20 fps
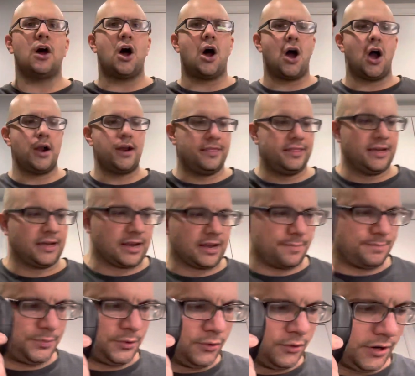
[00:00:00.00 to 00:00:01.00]
on the
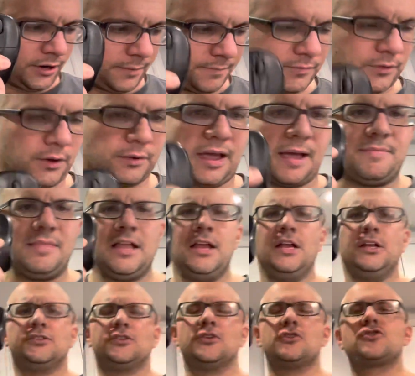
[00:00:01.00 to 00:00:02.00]
computer, okay?
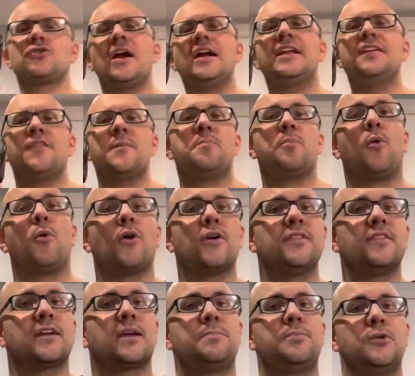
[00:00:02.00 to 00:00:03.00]
So try a different port
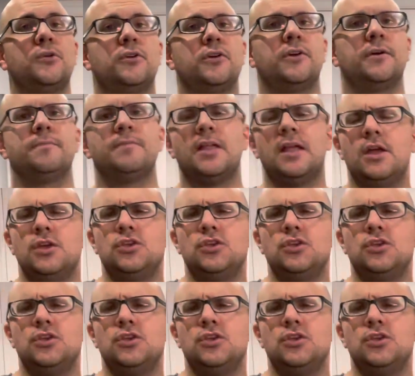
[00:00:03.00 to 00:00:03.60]
on the computer.